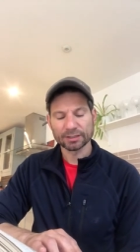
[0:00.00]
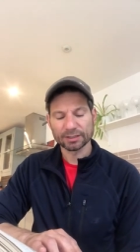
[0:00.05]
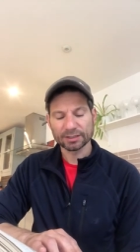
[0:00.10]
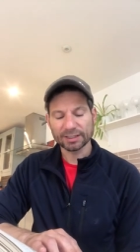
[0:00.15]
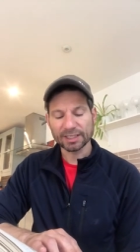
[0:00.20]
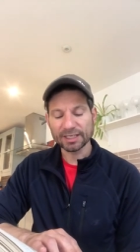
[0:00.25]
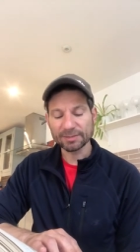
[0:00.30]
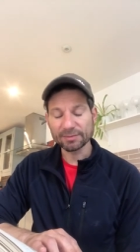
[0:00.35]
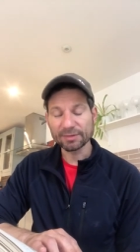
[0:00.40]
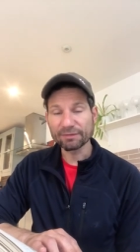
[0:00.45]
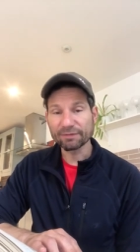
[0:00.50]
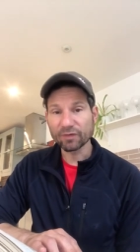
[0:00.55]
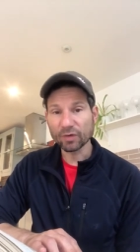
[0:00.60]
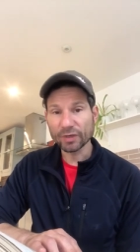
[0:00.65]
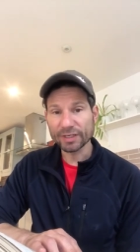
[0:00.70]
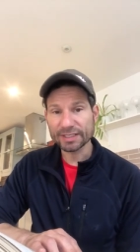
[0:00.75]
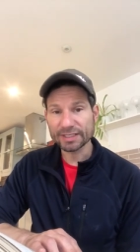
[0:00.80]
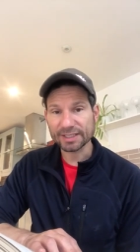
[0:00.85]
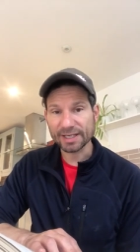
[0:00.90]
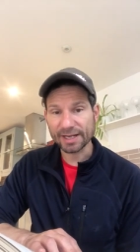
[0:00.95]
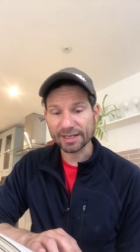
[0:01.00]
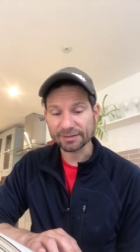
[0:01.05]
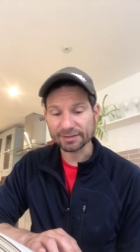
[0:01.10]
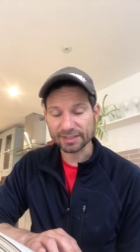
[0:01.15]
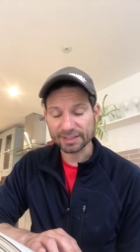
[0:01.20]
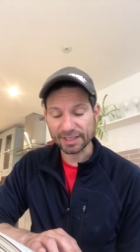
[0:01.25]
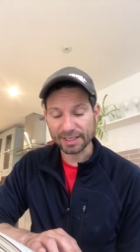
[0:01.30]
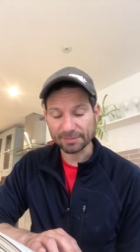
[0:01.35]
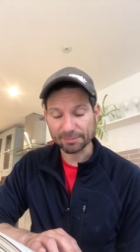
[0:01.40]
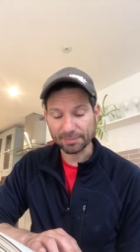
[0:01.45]
Keep your voice down,"
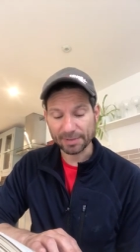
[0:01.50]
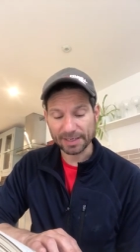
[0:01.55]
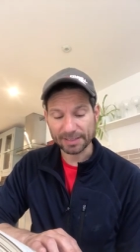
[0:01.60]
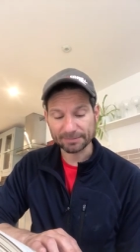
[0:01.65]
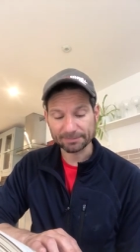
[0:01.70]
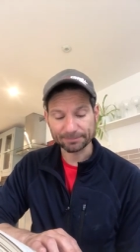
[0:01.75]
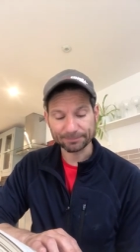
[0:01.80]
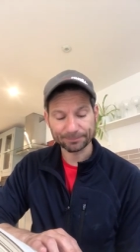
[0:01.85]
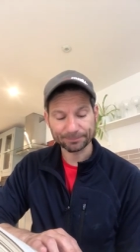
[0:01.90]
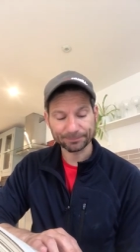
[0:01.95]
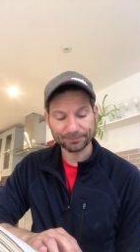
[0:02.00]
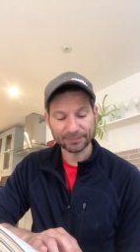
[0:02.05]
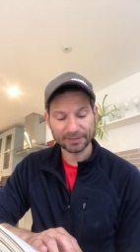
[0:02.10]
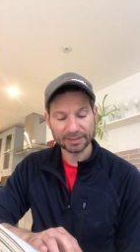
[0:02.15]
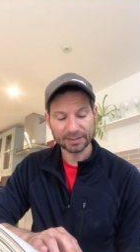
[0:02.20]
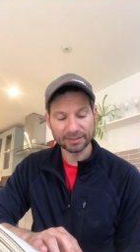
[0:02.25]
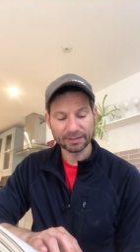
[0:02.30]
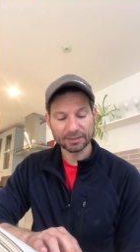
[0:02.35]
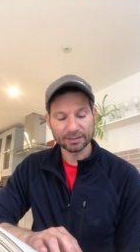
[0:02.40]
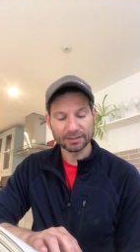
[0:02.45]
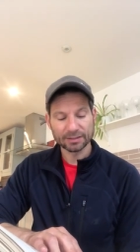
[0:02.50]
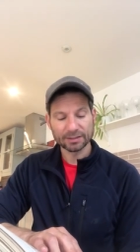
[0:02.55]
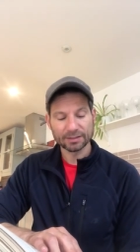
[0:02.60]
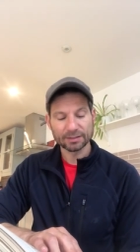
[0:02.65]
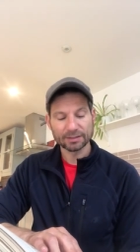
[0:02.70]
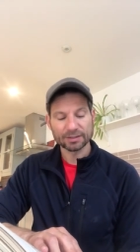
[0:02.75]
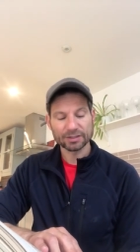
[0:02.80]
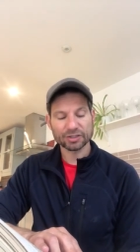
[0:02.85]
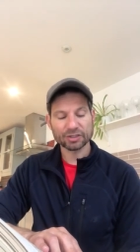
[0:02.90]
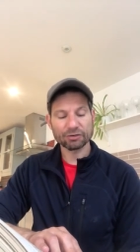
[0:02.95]
said Ben.
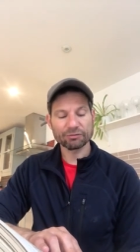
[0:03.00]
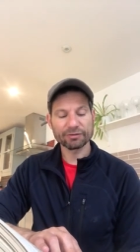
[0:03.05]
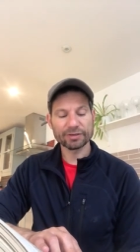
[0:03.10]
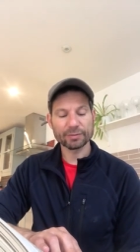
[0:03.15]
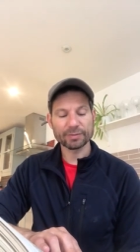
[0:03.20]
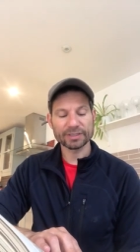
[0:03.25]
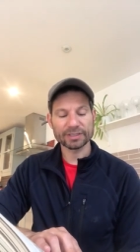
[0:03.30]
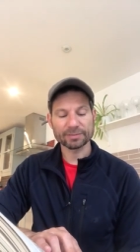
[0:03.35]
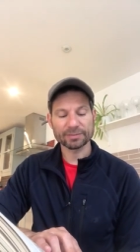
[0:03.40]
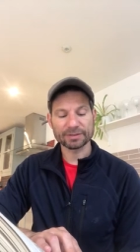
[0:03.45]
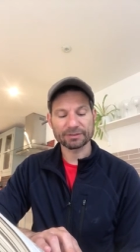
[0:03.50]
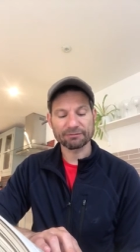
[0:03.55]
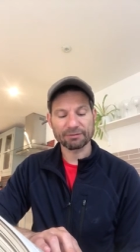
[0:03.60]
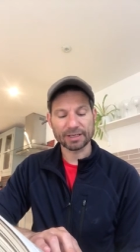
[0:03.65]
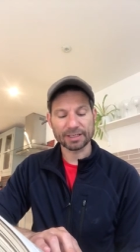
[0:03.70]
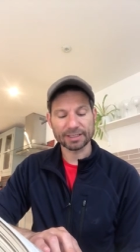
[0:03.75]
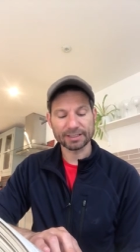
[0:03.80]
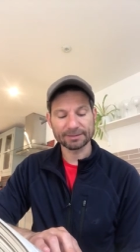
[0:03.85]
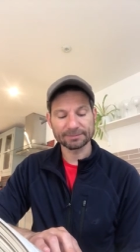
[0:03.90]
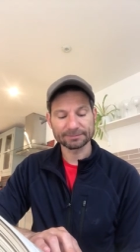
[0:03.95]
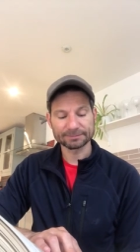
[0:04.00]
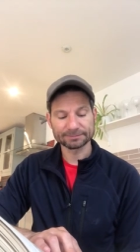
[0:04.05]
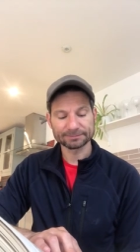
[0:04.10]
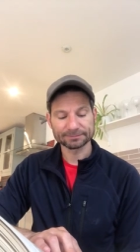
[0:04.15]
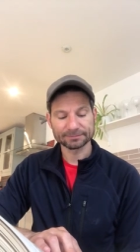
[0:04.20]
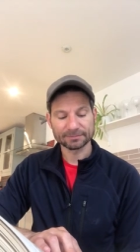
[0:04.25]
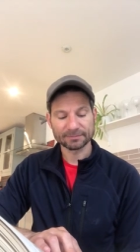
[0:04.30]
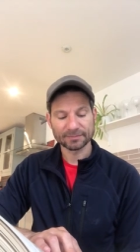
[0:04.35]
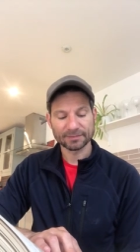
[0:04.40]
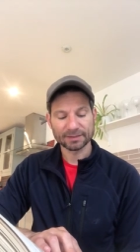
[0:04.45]
"Sorry," whispered Granny.
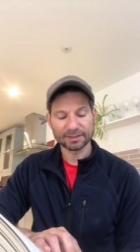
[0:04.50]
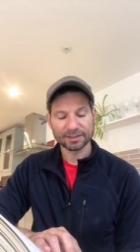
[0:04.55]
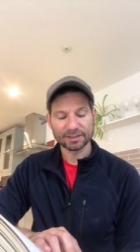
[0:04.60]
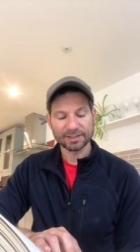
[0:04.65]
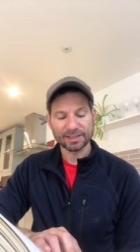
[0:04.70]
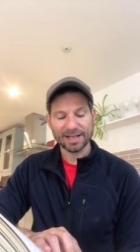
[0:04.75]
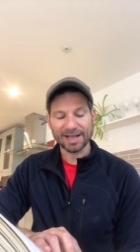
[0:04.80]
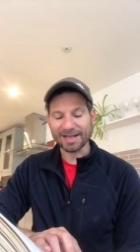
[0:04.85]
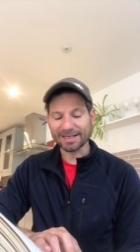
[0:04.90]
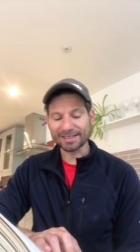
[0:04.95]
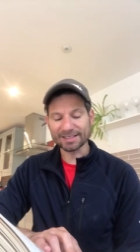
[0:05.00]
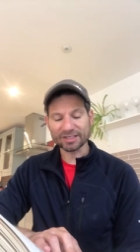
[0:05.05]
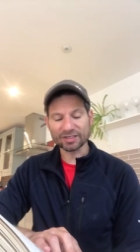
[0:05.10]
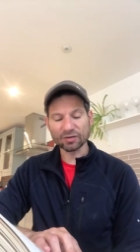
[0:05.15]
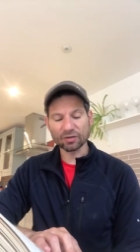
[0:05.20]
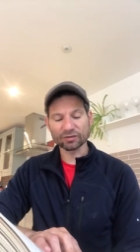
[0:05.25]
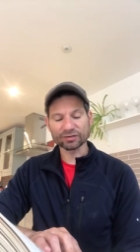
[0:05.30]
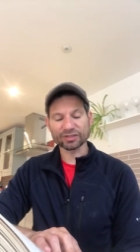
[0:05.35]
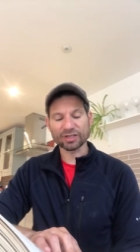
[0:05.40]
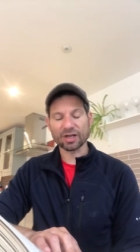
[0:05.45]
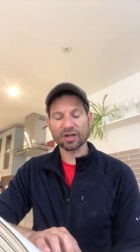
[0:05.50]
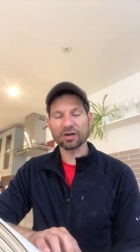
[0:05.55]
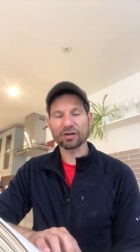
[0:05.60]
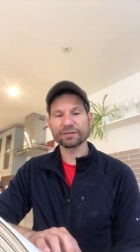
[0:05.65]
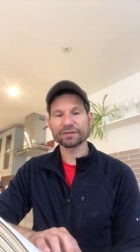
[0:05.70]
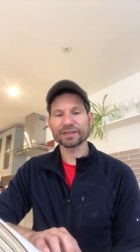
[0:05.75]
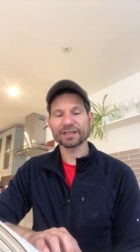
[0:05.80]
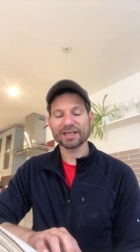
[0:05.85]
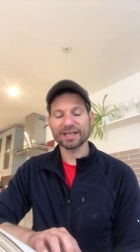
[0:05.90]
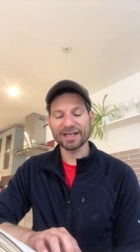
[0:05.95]
"And it's not
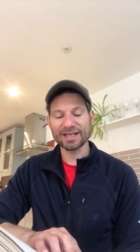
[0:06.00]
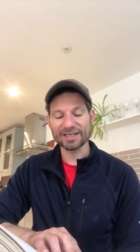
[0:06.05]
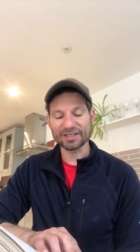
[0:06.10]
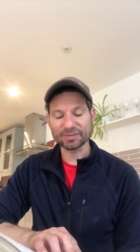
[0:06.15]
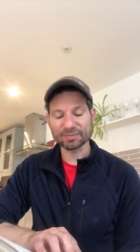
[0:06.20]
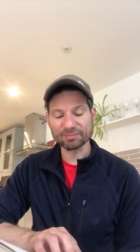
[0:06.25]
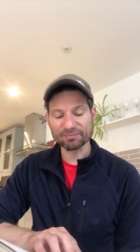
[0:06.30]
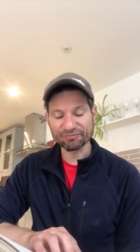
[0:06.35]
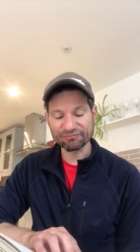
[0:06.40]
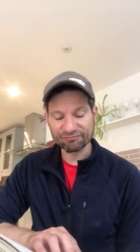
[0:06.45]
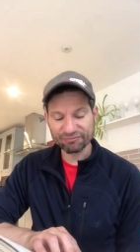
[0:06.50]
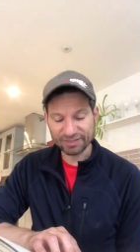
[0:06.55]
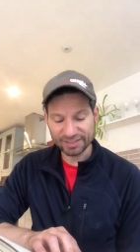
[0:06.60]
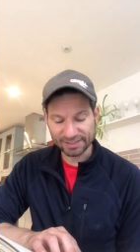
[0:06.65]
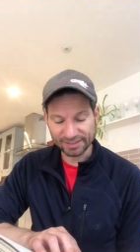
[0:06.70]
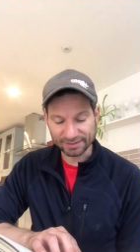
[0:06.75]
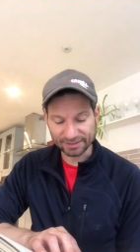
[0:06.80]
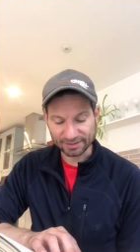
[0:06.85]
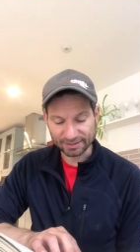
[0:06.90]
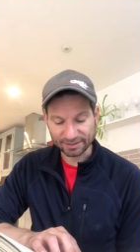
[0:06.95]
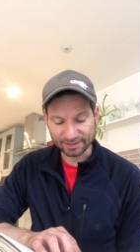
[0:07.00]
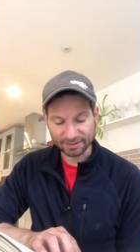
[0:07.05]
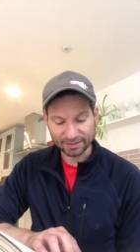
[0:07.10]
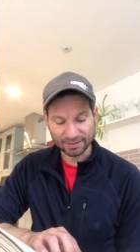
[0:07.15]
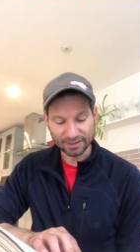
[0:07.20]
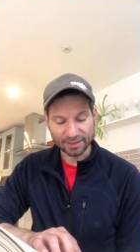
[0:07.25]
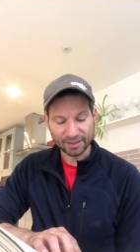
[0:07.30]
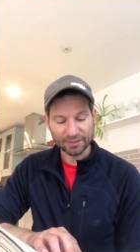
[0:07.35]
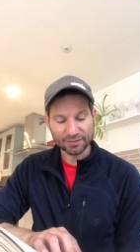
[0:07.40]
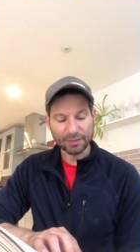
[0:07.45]
daft, it's brilliant.
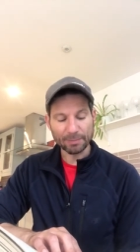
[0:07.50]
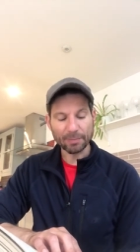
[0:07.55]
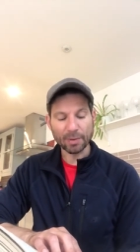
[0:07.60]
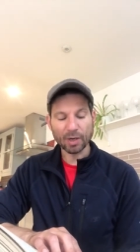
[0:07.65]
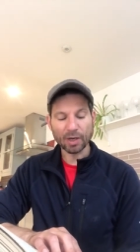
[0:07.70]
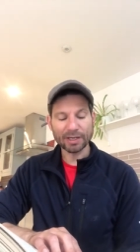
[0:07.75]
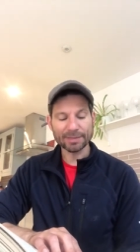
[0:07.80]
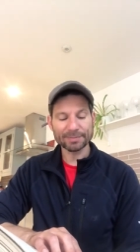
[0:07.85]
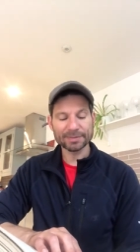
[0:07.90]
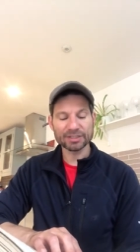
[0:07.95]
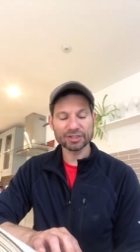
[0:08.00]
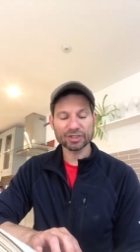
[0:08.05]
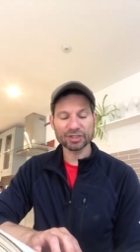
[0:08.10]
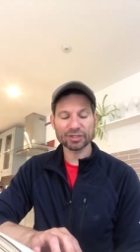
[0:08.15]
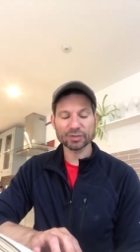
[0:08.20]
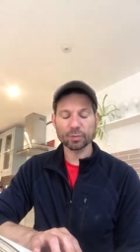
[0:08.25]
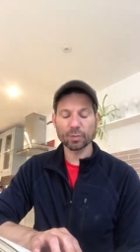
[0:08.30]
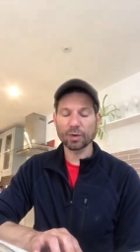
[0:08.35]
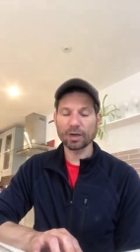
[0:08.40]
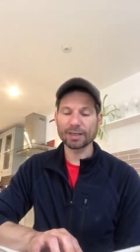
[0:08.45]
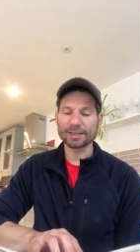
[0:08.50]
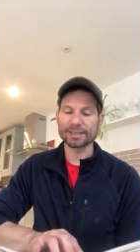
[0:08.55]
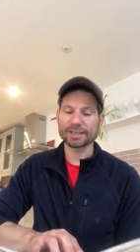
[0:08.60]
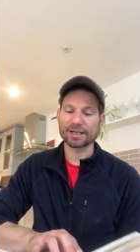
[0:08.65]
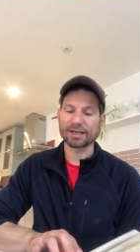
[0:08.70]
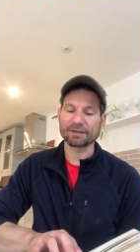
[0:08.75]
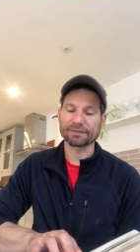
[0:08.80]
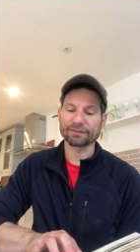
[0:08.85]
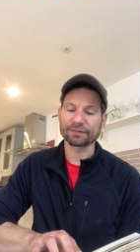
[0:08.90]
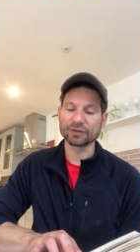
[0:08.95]
The pipe is just wide
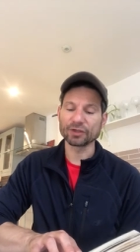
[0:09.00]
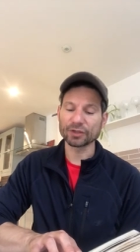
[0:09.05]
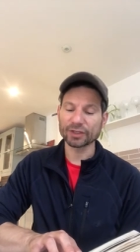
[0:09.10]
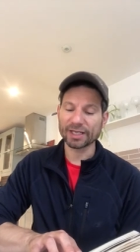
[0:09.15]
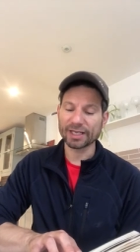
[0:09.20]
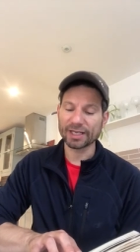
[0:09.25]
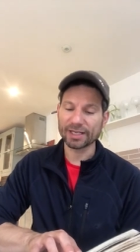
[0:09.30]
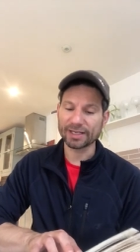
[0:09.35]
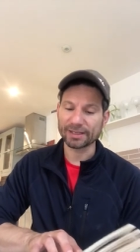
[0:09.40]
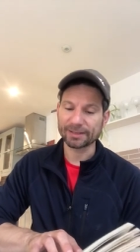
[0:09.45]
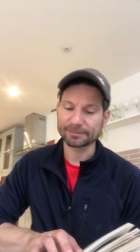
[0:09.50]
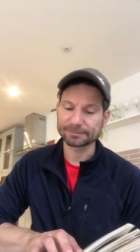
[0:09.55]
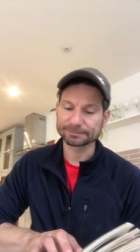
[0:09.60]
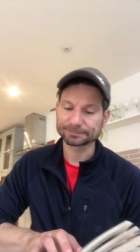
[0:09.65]
enough. Look here."